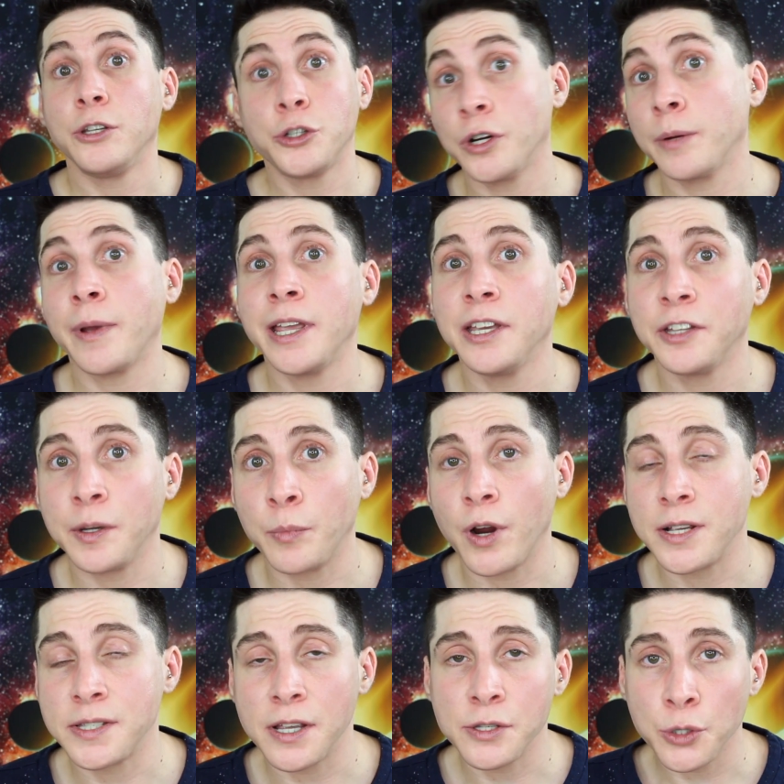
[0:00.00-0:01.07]
during my healing
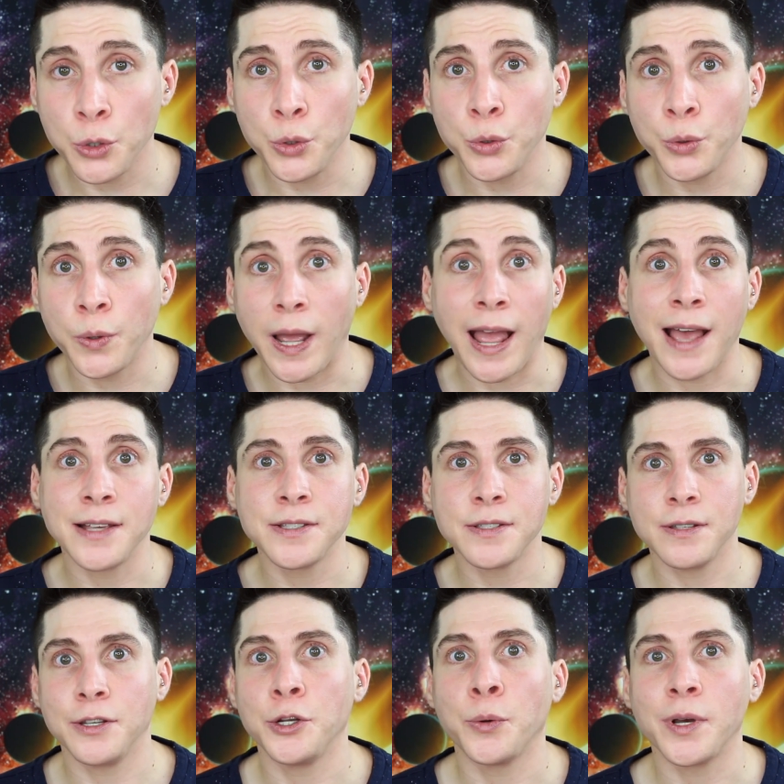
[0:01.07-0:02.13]
process who
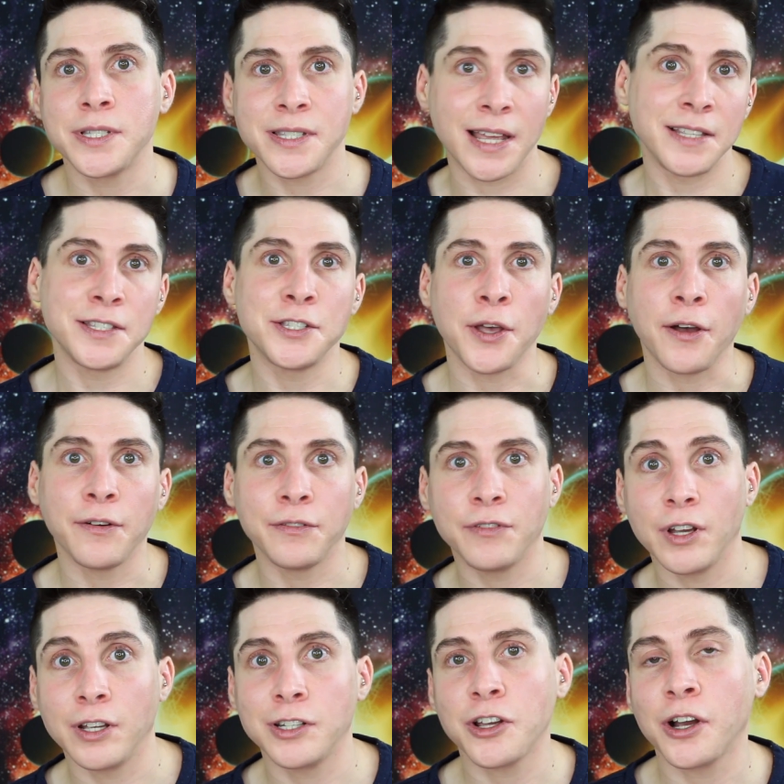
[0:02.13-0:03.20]
has, you know, a sense
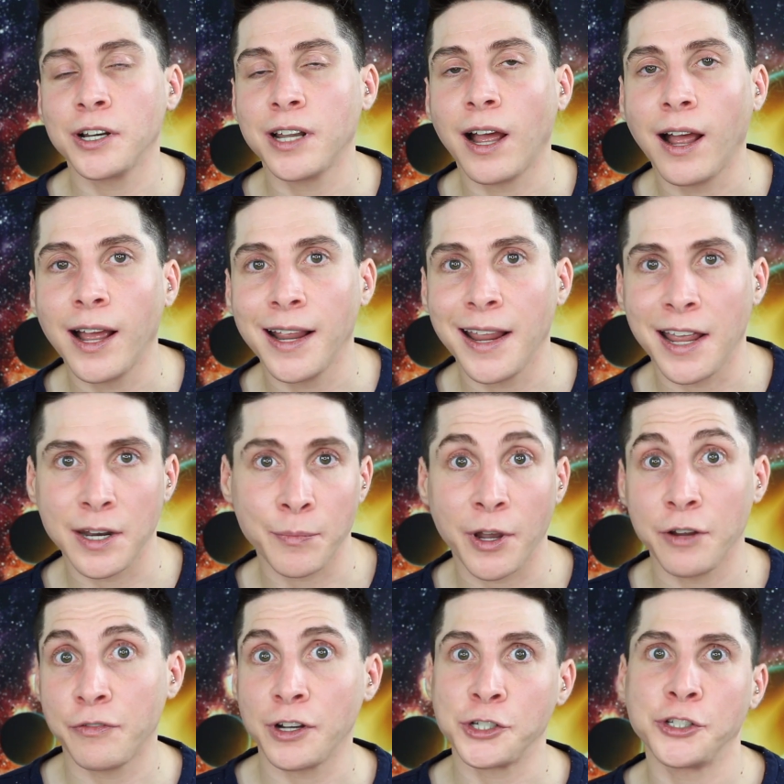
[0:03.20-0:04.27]
of tongue tie and
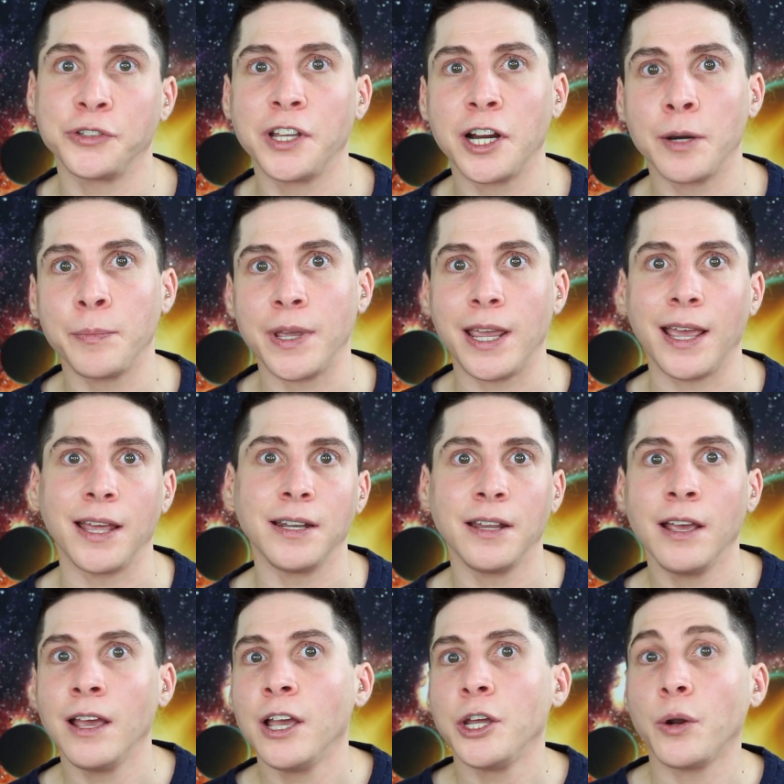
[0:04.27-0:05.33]
myofunctional therapy, and,
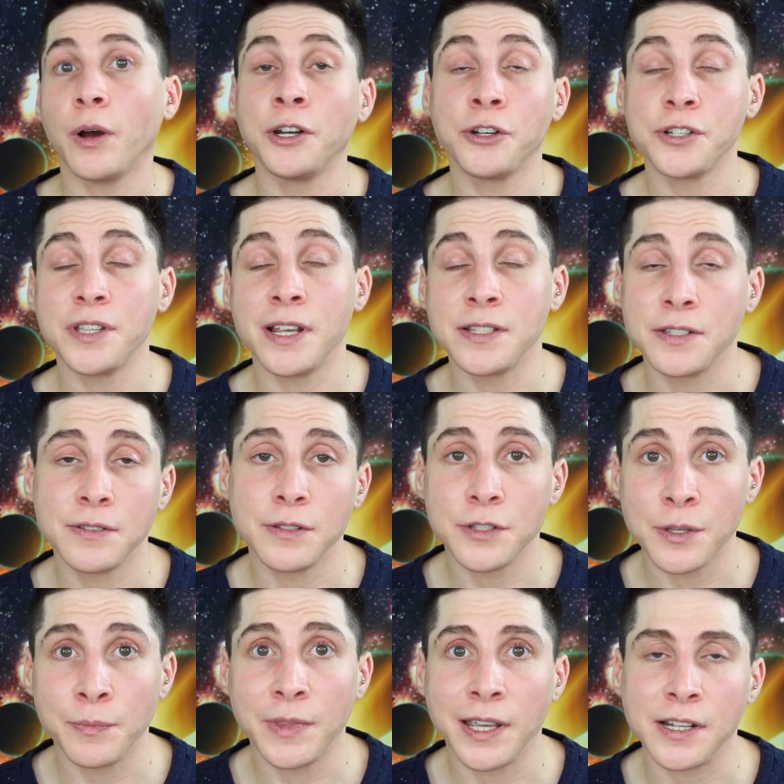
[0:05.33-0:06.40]
you know,
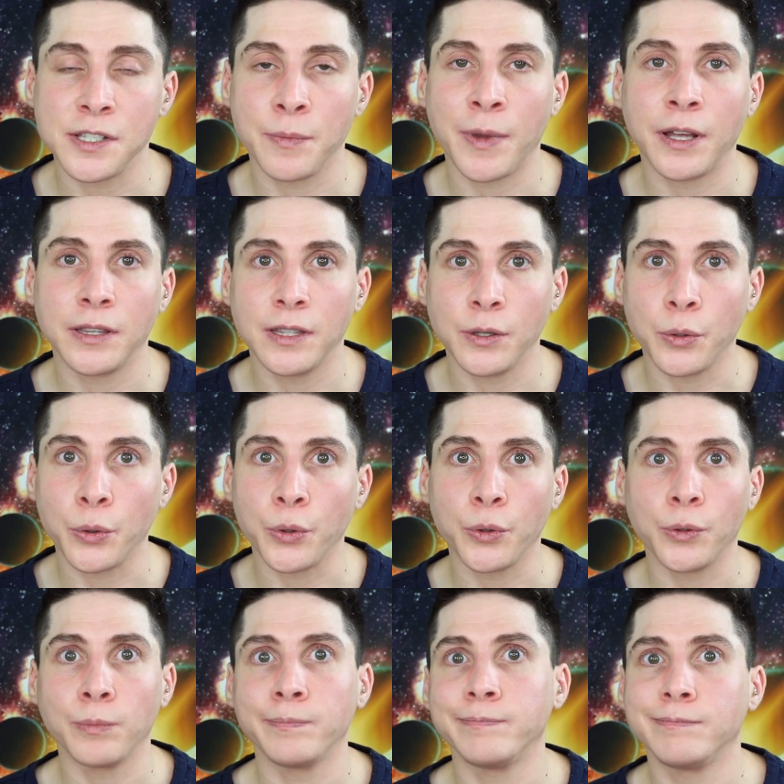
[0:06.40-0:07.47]
understands some things about the
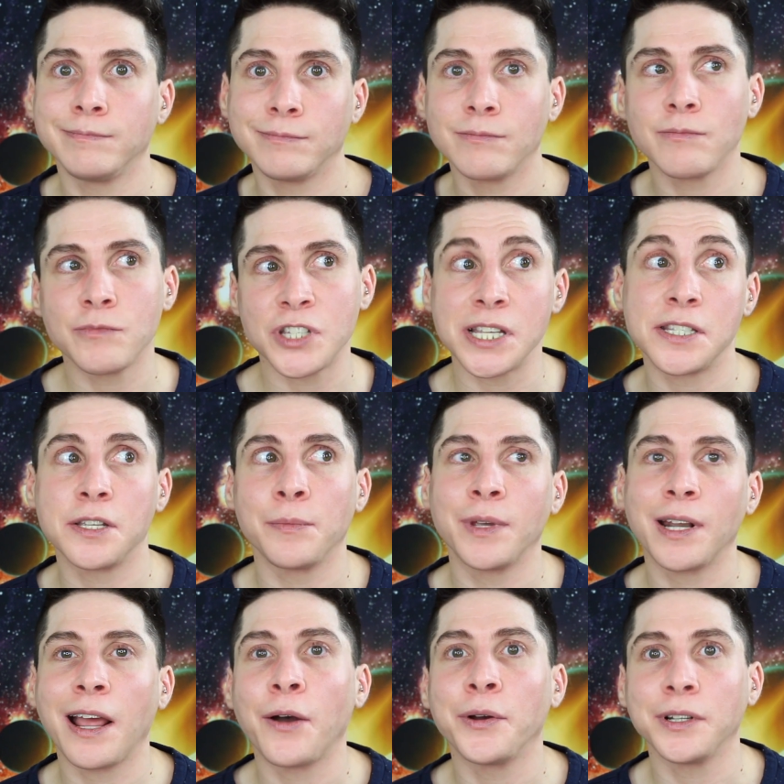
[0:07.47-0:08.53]
whole
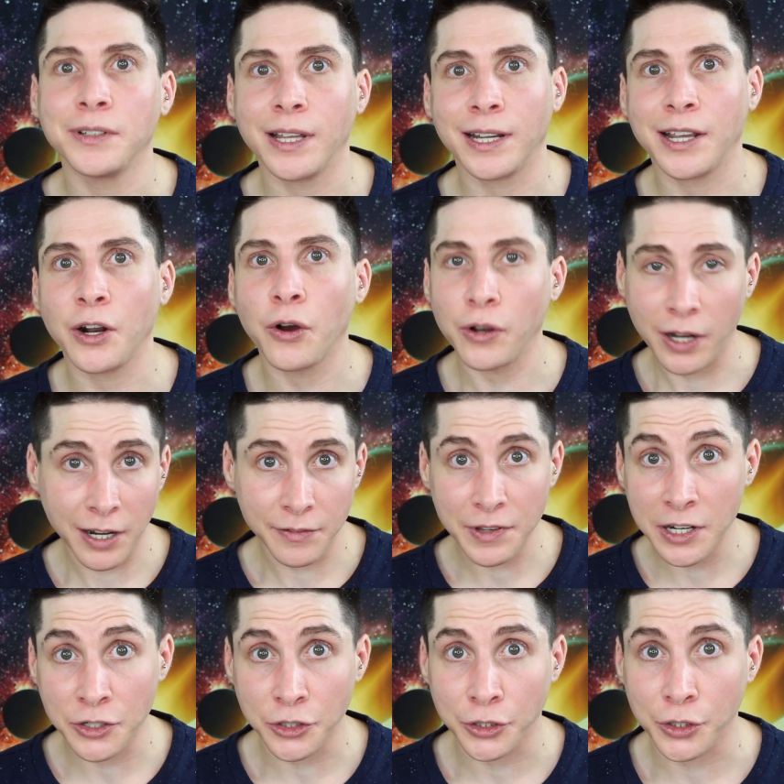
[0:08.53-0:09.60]
system and how it like it all kind
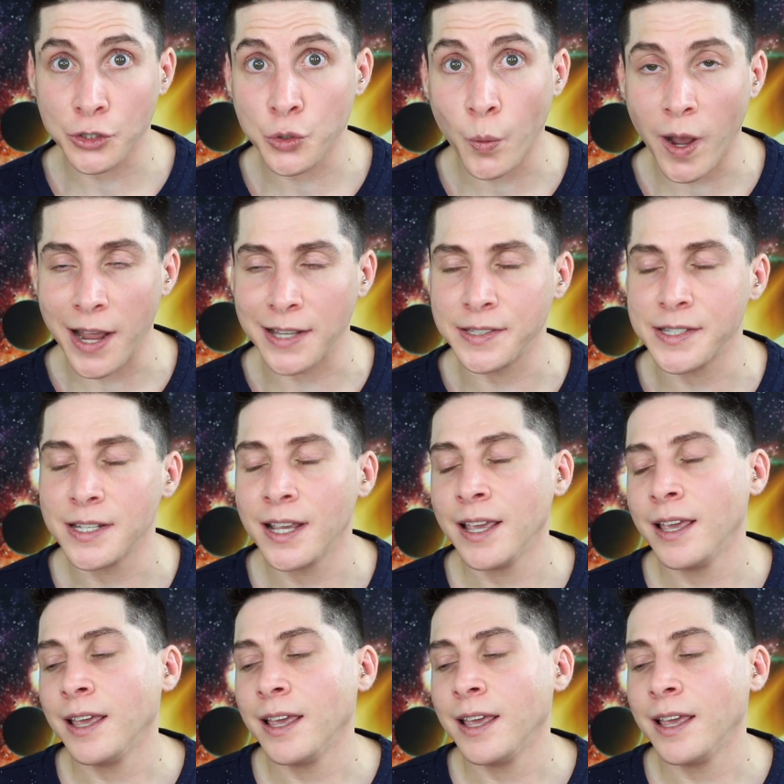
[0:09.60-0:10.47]
of intertwines.